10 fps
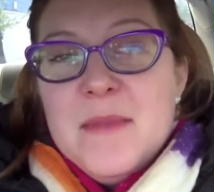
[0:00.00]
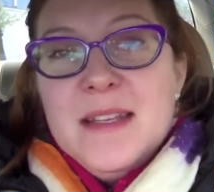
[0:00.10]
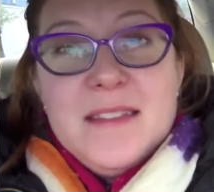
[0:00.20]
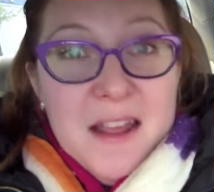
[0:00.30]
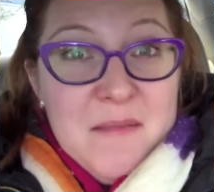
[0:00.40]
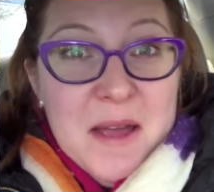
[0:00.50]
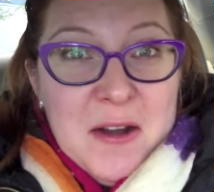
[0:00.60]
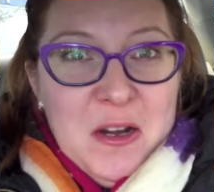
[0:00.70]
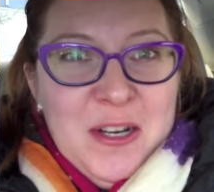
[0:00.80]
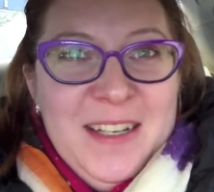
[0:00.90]
instead of
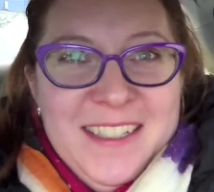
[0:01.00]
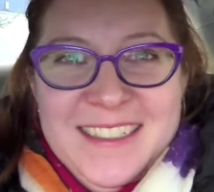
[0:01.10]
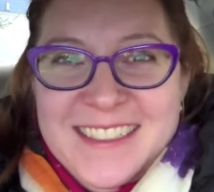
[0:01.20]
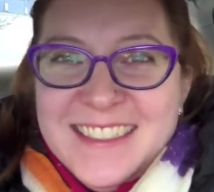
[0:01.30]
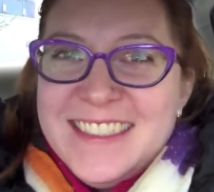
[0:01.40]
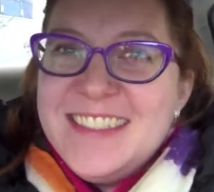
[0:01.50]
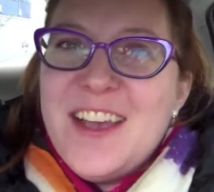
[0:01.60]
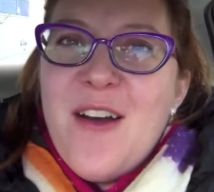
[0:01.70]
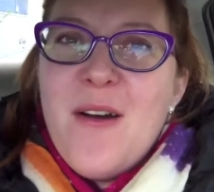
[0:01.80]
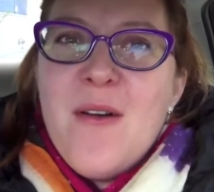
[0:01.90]
better.
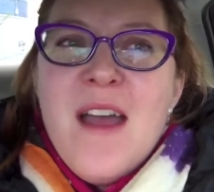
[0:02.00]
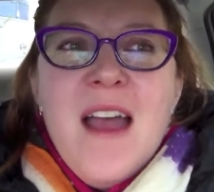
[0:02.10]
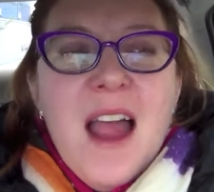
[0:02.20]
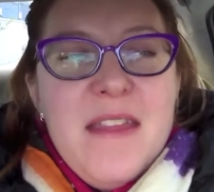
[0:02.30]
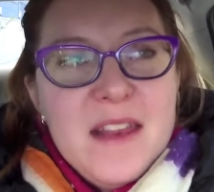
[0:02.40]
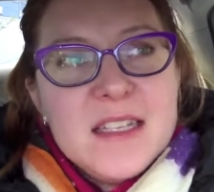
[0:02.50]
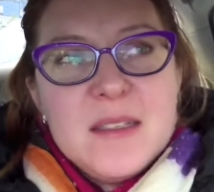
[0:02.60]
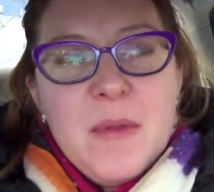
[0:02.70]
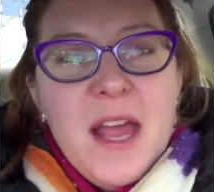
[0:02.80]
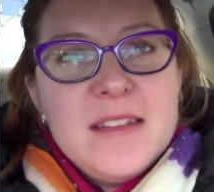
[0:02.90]
So I think
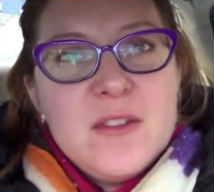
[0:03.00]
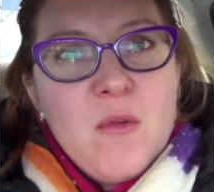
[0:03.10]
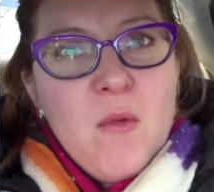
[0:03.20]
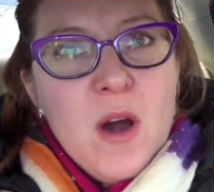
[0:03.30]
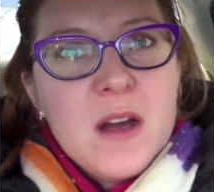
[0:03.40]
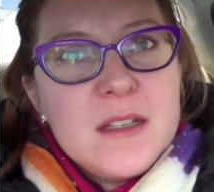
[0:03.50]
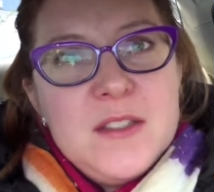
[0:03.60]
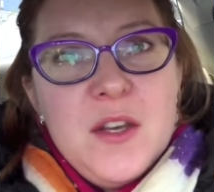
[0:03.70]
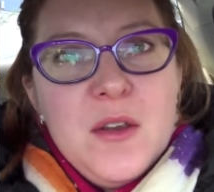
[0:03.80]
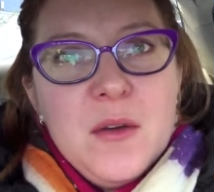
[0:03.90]
this applies to work
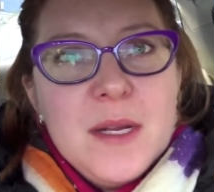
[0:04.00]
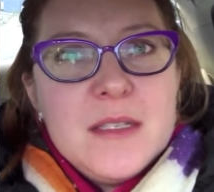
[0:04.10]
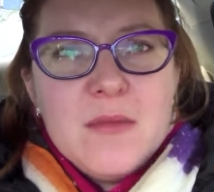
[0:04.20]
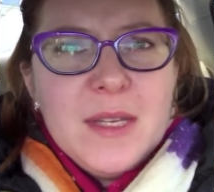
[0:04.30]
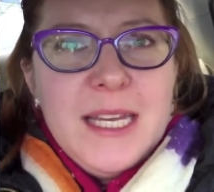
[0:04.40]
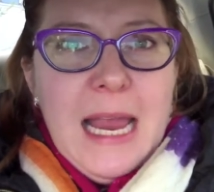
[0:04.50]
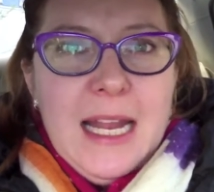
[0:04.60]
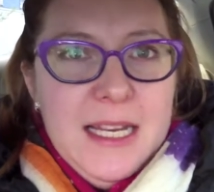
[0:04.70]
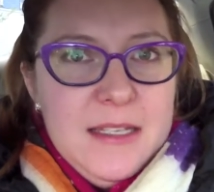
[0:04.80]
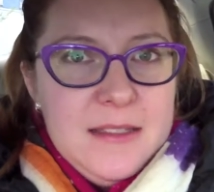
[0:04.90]
too, and to really
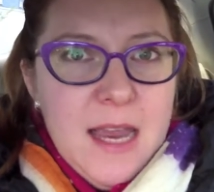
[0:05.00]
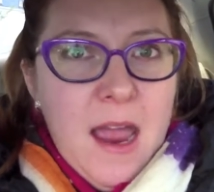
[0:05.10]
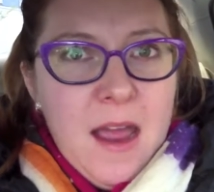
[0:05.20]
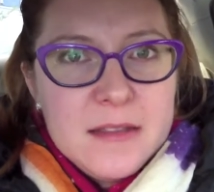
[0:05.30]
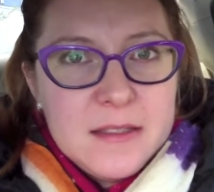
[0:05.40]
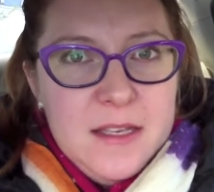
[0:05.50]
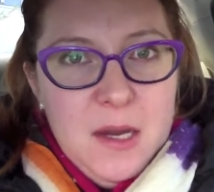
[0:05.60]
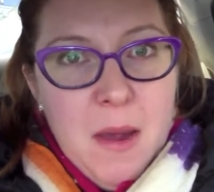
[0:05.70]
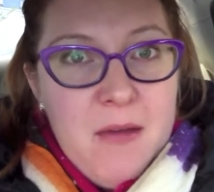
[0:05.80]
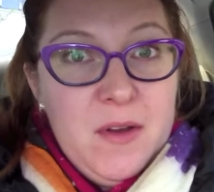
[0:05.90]
any task that
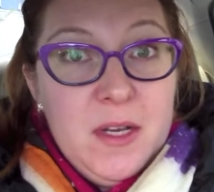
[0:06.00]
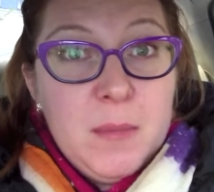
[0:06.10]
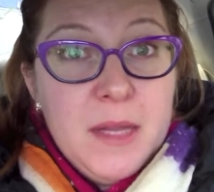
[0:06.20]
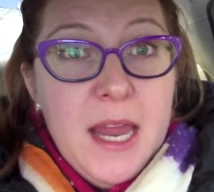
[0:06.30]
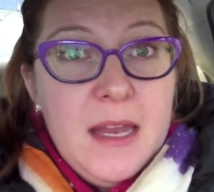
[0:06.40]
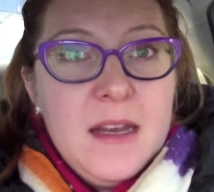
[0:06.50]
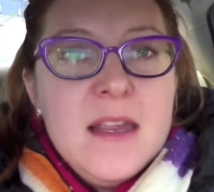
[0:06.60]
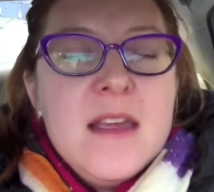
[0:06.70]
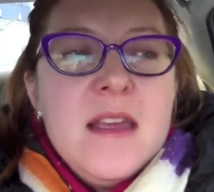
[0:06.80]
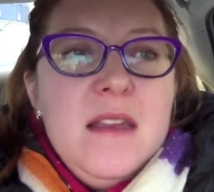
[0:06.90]
you have on your plate.
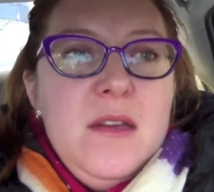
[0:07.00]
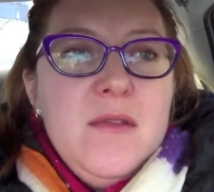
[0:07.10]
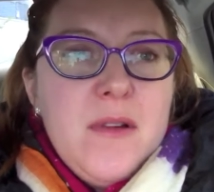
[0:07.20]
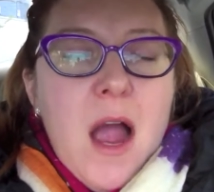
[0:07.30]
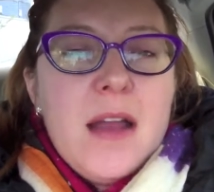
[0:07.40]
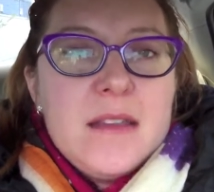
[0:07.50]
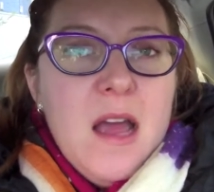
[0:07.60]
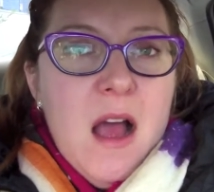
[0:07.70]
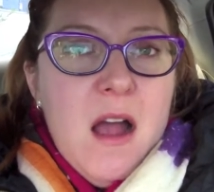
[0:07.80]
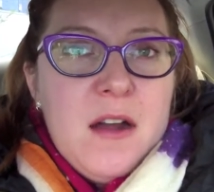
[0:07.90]
You've got
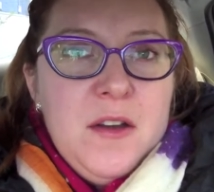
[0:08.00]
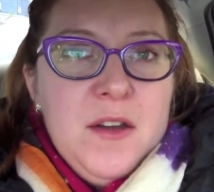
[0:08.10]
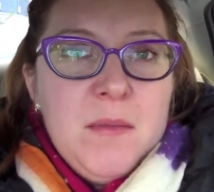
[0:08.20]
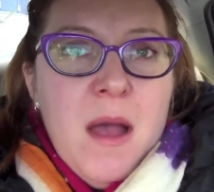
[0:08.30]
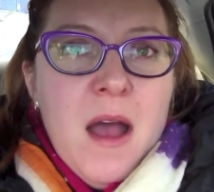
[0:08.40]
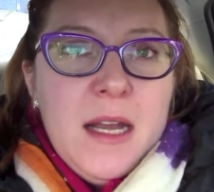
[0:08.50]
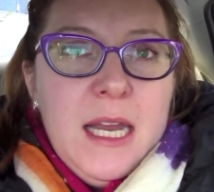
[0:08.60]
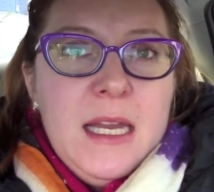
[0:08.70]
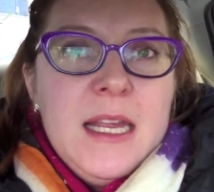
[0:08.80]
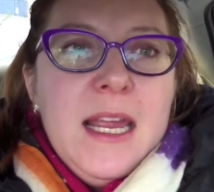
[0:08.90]
to honor your
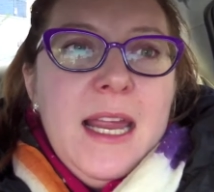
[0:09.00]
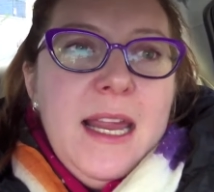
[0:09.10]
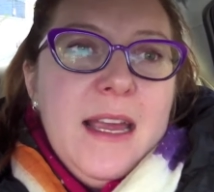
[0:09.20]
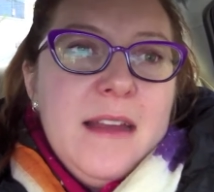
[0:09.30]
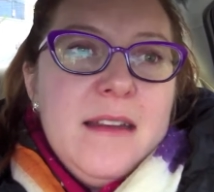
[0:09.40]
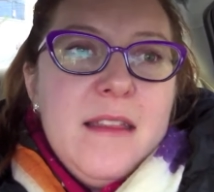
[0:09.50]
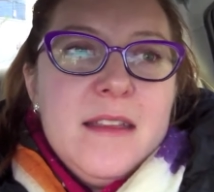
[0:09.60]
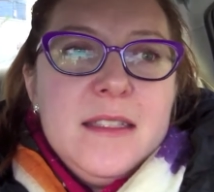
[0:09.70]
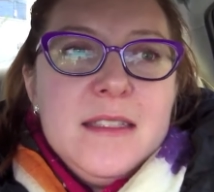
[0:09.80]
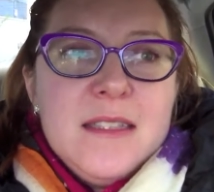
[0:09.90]
body. And
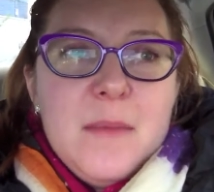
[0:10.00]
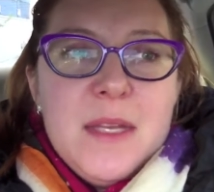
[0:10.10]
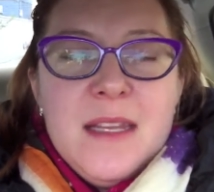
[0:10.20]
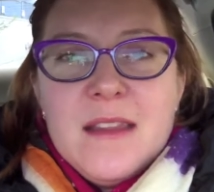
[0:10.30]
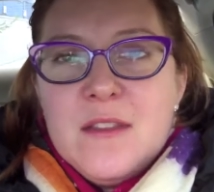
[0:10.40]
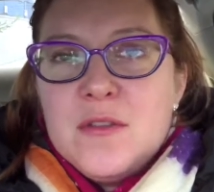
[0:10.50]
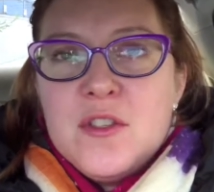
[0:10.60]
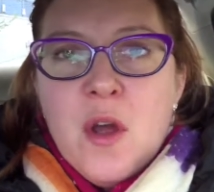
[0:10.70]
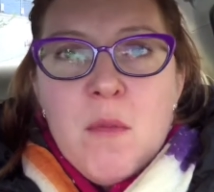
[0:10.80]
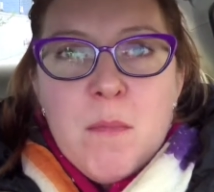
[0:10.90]
this is something that there's
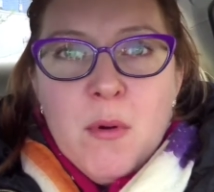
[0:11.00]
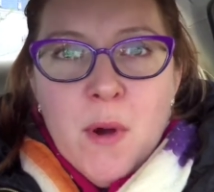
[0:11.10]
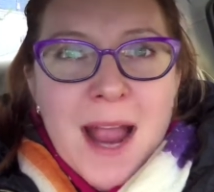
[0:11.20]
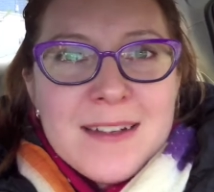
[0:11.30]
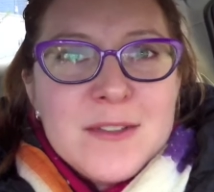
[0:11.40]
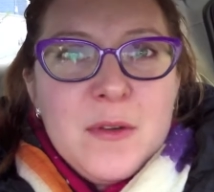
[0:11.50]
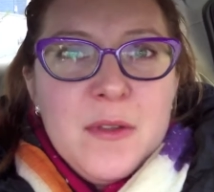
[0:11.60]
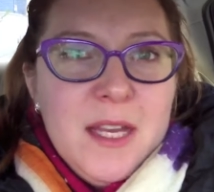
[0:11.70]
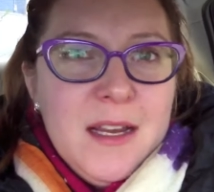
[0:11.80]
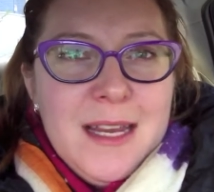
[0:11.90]
no practical
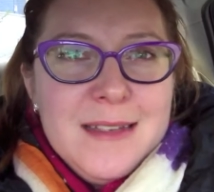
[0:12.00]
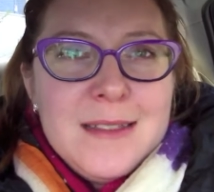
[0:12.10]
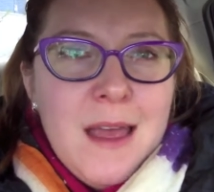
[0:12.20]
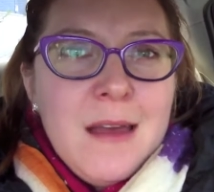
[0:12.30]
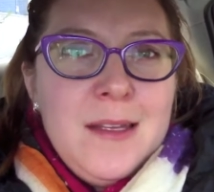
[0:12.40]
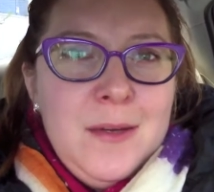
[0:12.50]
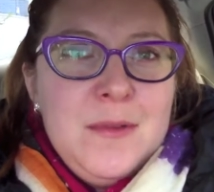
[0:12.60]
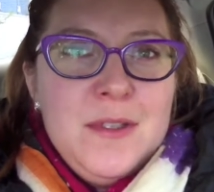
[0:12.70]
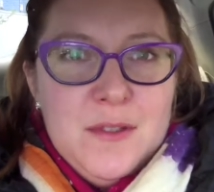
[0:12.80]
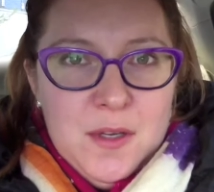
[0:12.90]
thing I can tell you
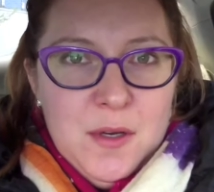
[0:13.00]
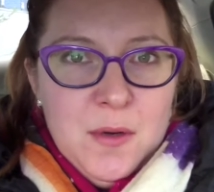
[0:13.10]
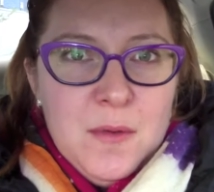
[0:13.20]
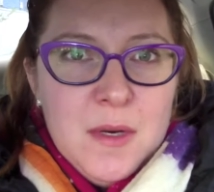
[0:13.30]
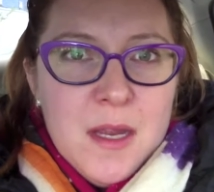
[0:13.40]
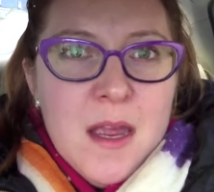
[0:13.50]
to do